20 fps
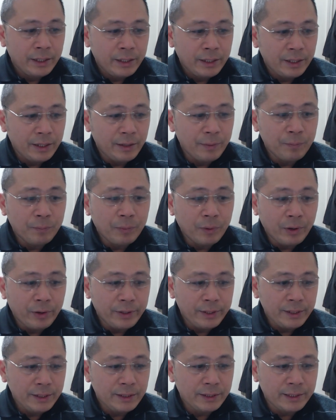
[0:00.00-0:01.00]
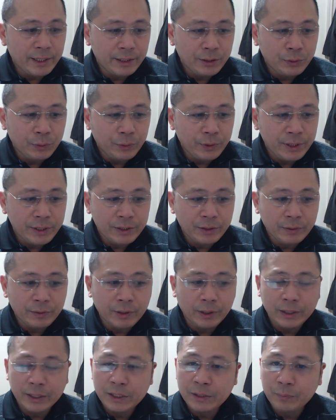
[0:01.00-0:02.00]
employees tend to
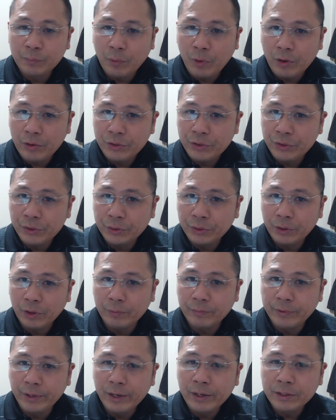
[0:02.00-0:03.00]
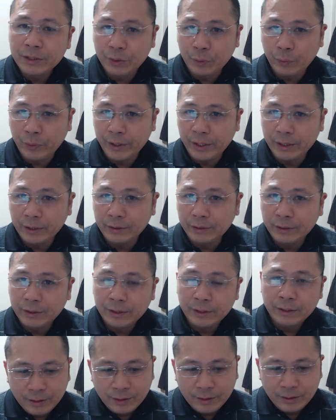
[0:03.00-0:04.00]
disregard exposure of their screen
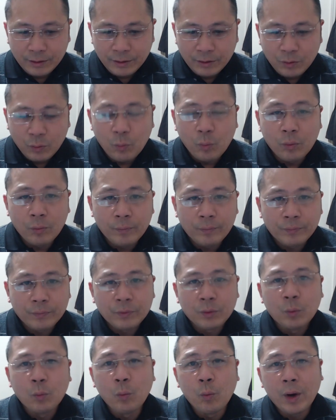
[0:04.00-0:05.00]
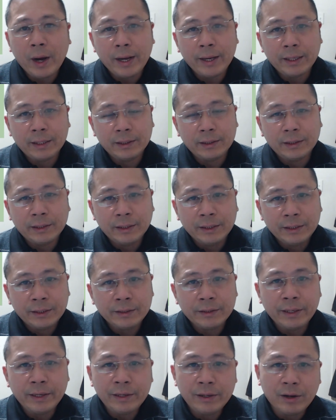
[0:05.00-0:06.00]
while
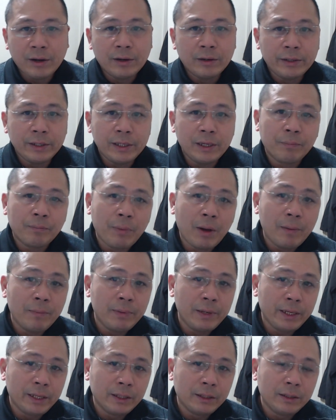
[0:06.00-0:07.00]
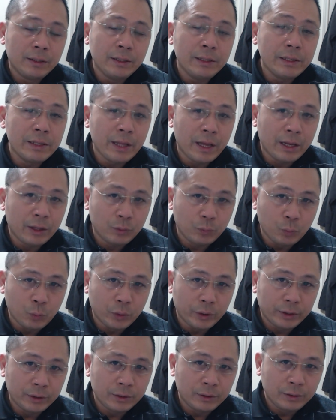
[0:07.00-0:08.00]
they are in a public
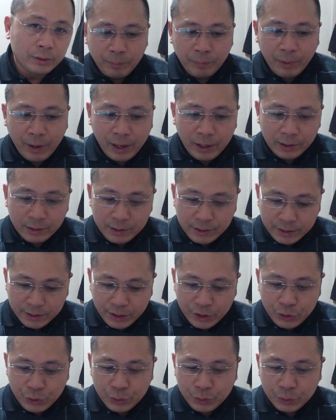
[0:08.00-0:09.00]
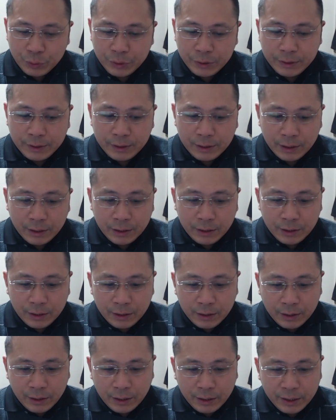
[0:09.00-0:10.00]
network. Policy should
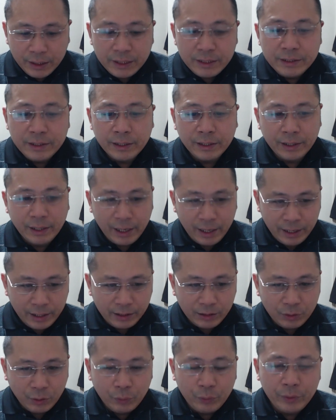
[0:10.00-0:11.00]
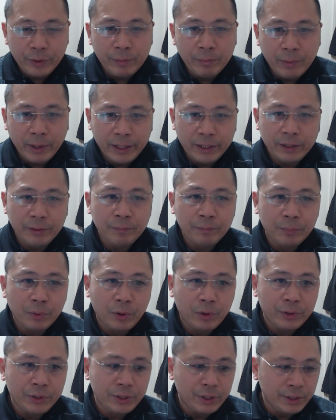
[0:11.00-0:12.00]
indicate or remind
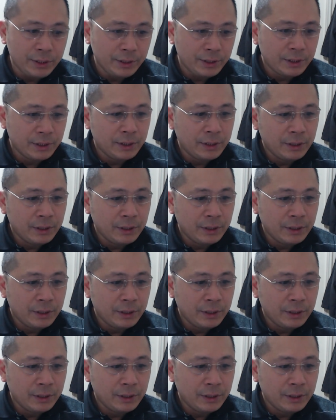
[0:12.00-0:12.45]
employees